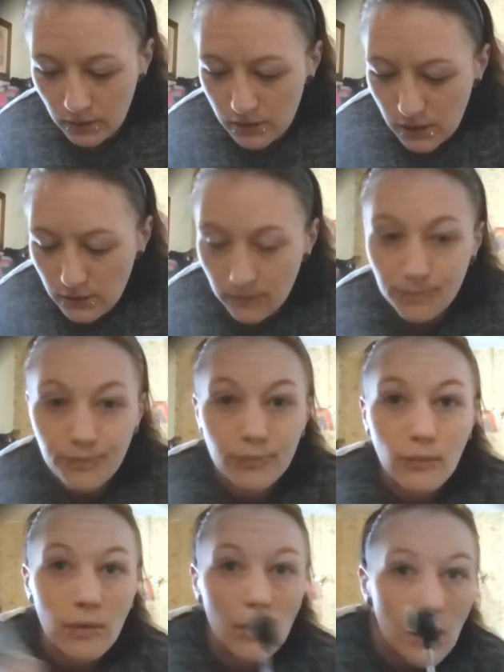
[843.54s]
is it?
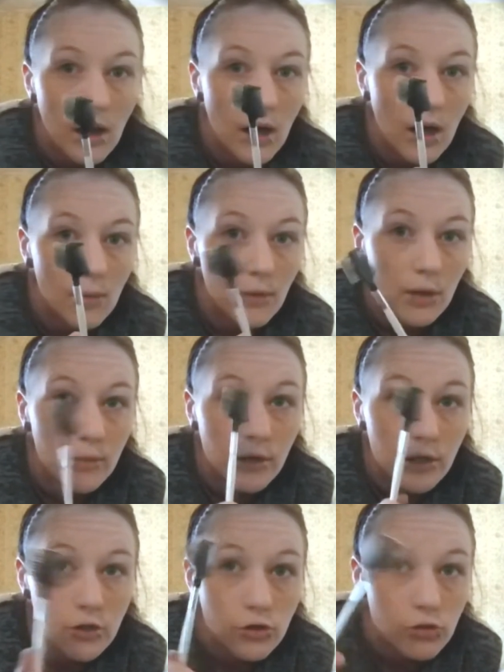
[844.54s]
Eyebrow
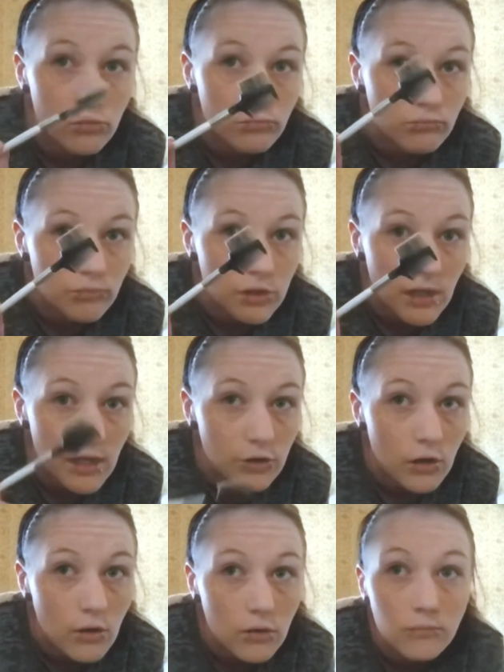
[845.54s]
brush /
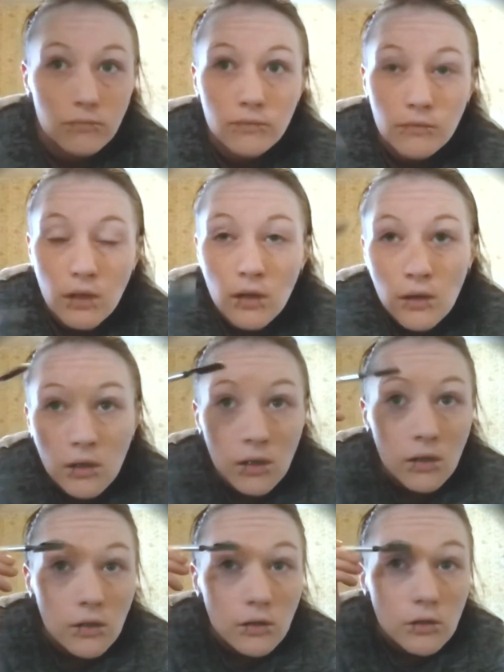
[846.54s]
comb.
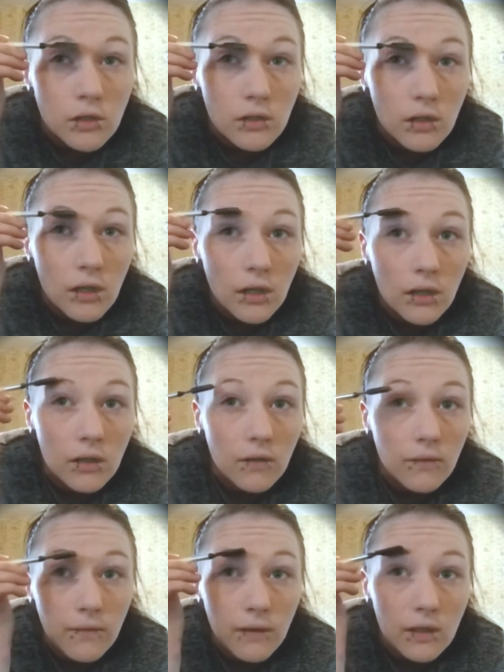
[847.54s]
Just kind of
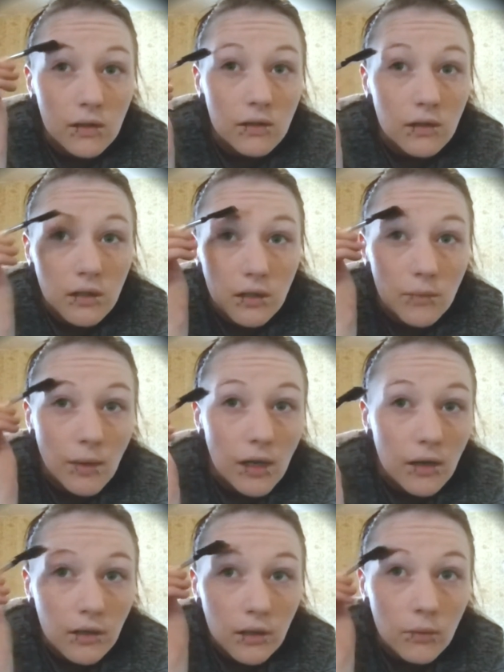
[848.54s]
fix them
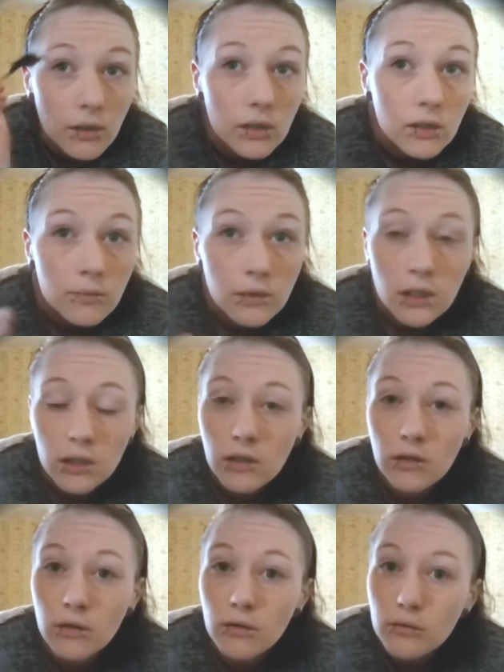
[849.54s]
how you want them to
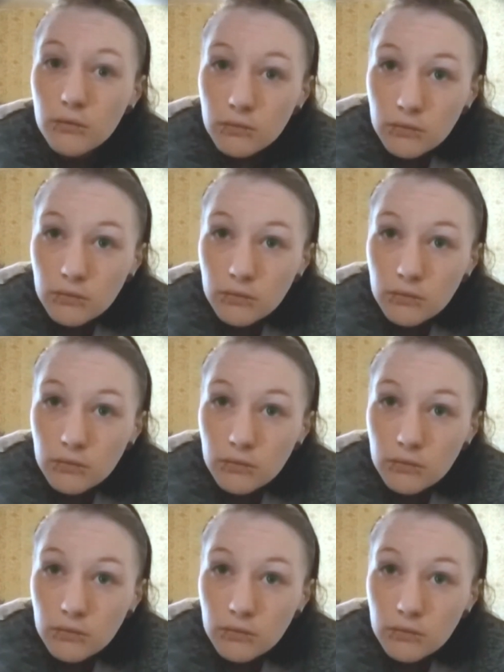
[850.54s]
go.